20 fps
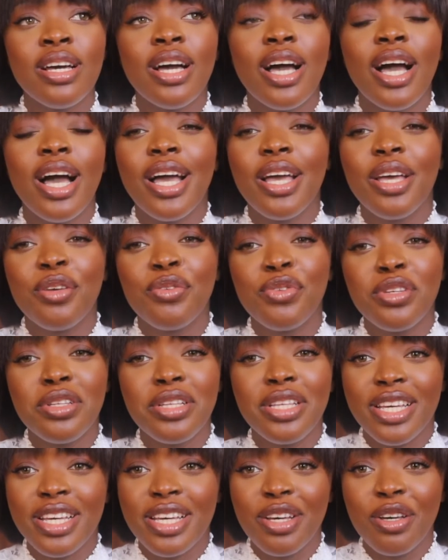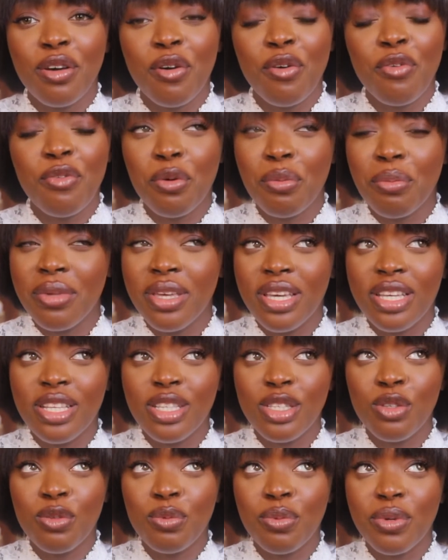I feel like for me, a
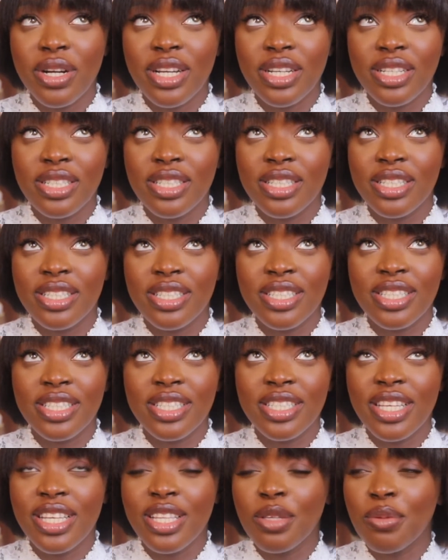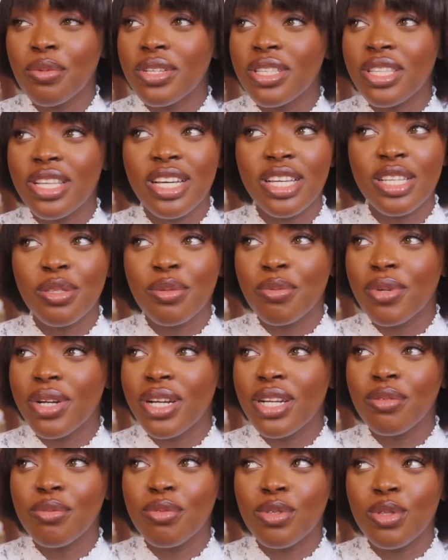new bride is anywhere that has been
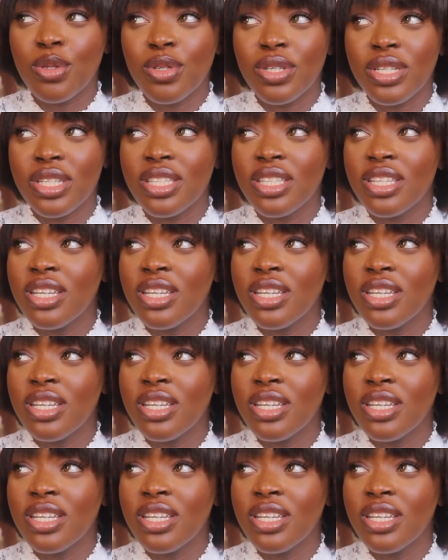married between